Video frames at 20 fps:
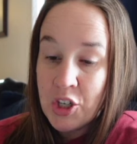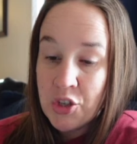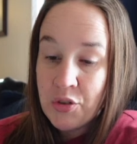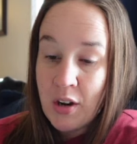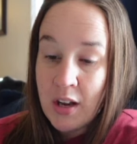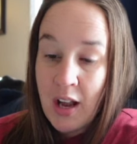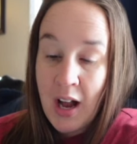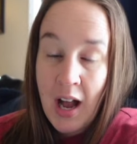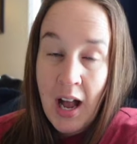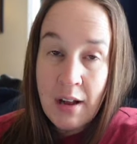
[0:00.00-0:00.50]

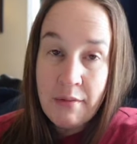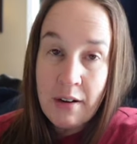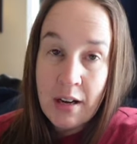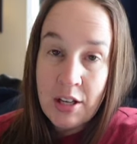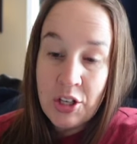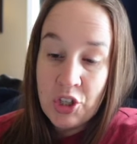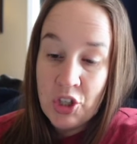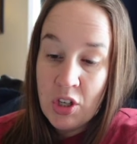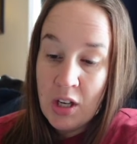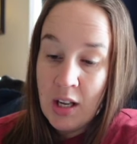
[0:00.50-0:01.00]
straight
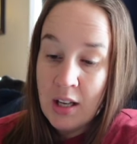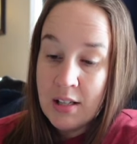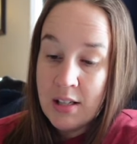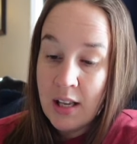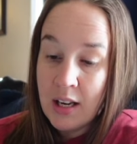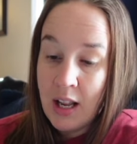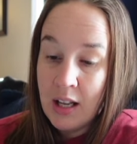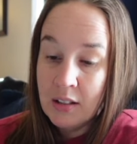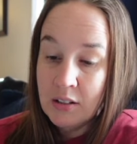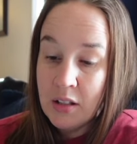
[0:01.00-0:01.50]
high-rise jeans
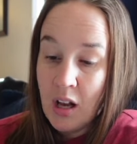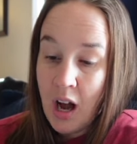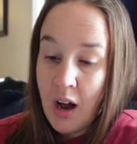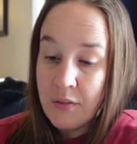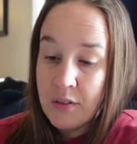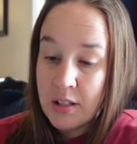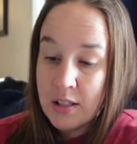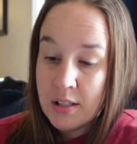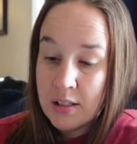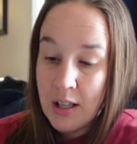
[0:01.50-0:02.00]
and a
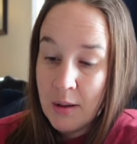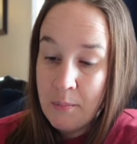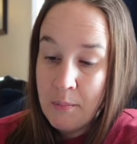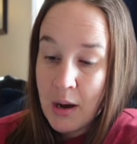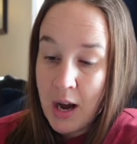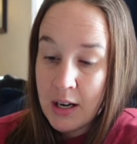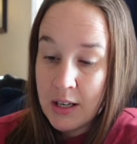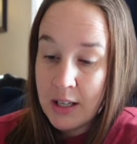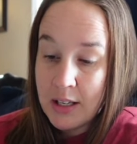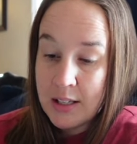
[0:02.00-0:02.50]
loft slim
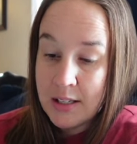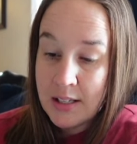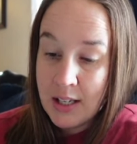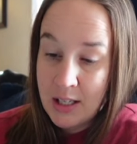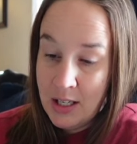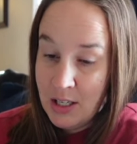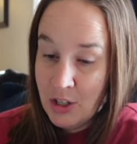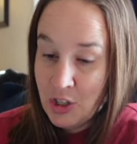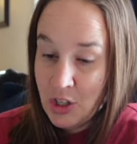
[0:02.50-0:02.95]
pocket skinny